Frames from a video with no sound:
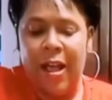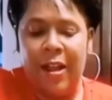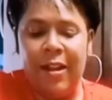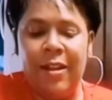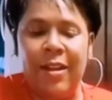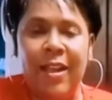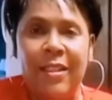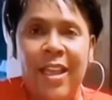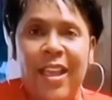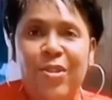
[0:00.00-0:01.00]
Look at
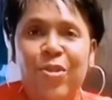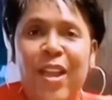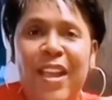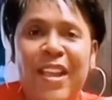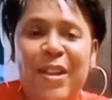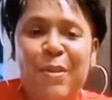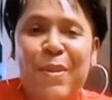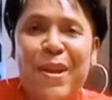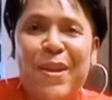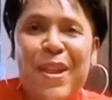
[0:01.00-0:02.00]
that. You can't get any better
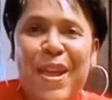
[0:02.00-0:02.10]
than that.